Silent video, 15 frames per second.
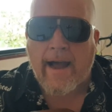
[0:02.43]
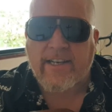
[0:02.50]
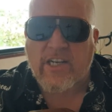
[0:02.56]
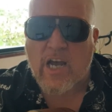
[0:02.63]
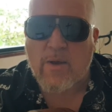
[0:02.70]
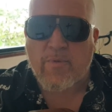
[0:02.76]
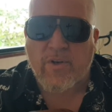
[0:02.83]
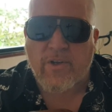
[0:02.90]

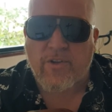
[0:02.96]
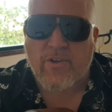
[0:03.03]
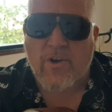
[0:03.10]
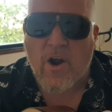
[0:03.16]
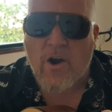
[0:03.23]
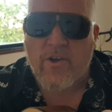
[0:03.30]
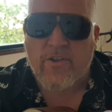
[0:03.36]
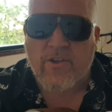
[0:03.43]
Diamond
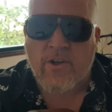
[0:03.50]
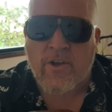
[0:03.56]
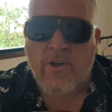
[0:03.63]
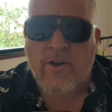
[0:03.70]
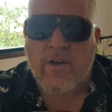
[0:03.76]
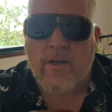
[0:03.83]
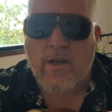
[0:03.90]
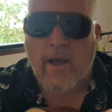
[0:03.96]
Guitarist
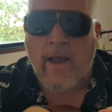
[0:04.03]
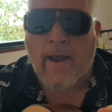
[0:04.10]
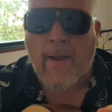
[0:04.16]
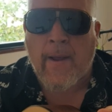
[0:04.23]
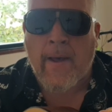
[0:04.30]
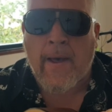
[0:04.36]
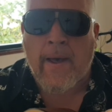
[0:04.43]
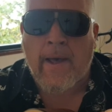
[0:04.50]
here,
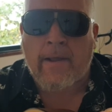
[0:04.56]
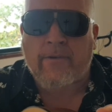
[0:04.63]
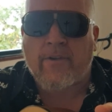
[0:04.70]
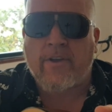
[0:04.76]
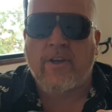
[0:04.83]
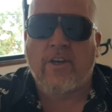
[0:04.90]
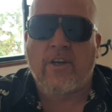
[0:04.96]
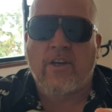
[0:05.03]
and
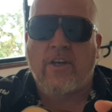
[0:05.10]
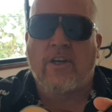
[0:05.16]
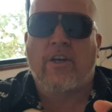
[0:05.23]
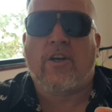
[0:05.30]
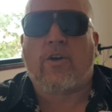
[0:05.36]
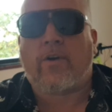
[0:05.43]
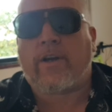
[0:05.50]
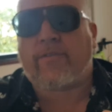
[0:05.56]

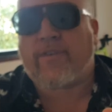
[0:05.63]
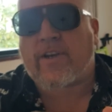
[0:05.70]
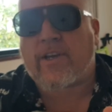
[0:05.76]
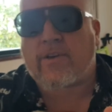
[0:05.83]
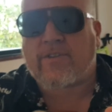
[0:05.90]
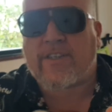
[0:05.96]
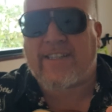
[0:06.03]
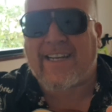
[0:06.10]
quick
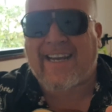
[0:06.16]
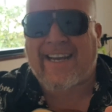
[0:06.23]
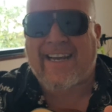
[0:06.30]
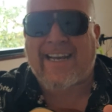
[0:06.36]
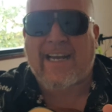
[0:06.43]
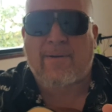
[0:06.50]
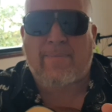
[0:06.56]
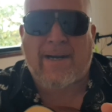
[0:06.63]
video
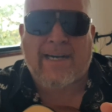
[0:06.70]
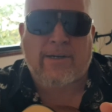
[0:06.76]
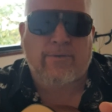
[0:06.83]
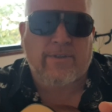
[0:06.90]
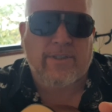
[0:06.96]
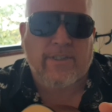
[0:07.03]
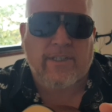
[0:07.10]
today about